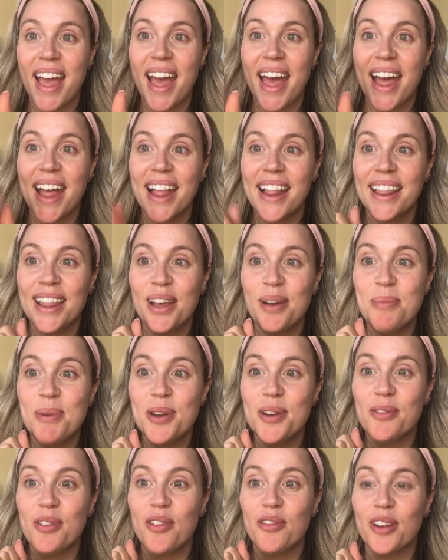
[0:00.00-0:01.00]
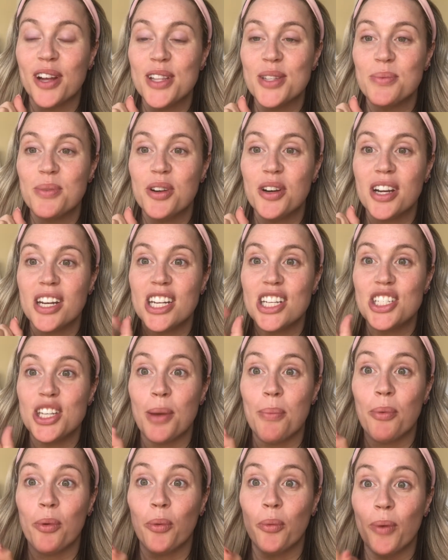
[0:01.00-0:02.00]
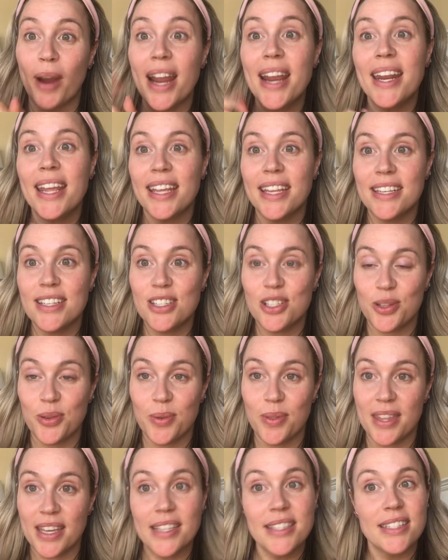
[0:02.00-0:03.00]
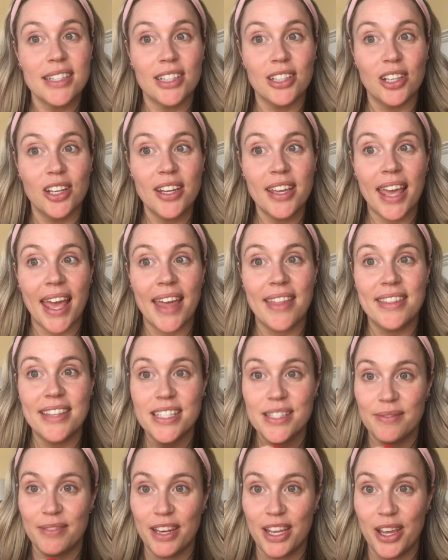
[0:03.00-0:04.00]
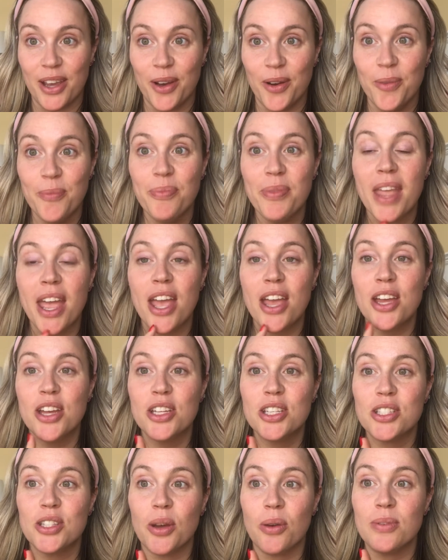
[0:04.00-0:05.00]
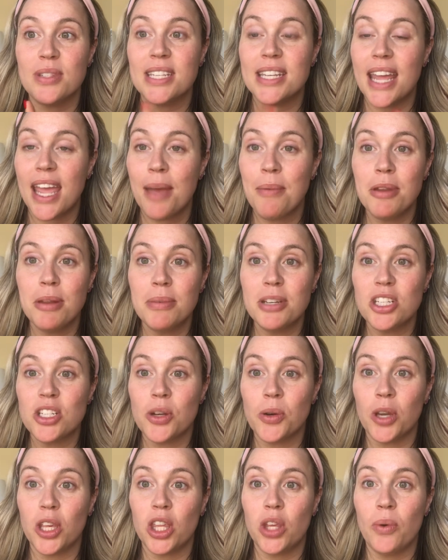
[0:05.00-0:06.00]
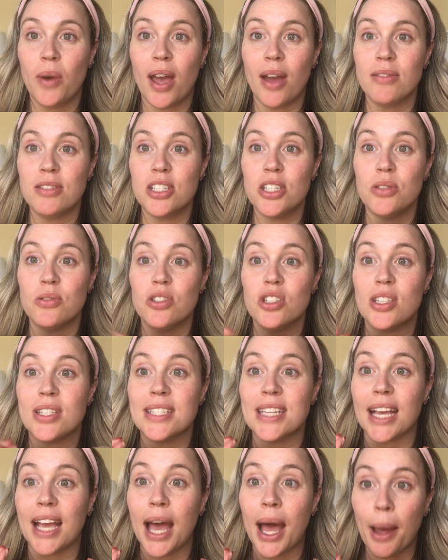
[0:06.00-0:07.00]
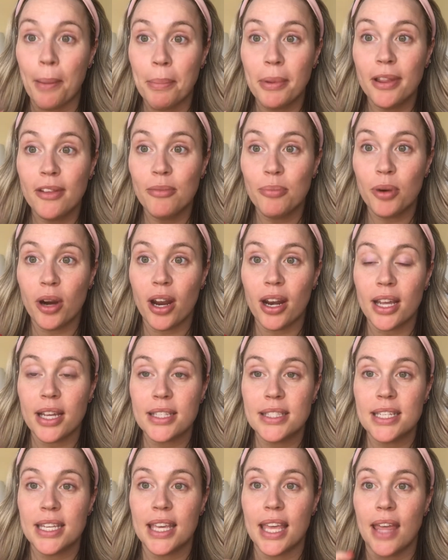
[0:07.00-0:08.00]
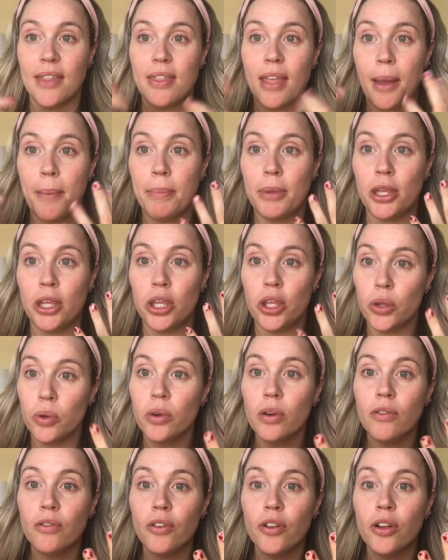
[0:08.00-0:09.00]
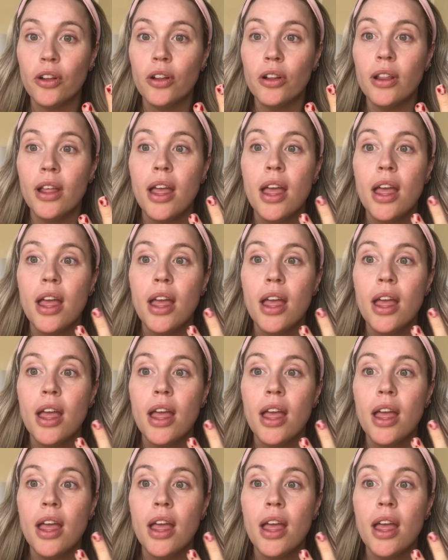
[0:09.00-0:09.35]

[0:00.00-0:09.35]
Hello beautiful friends, we are going to jump right into this look and this video. So today I'm going to be showing you how to use just a couple of products to get that beautiful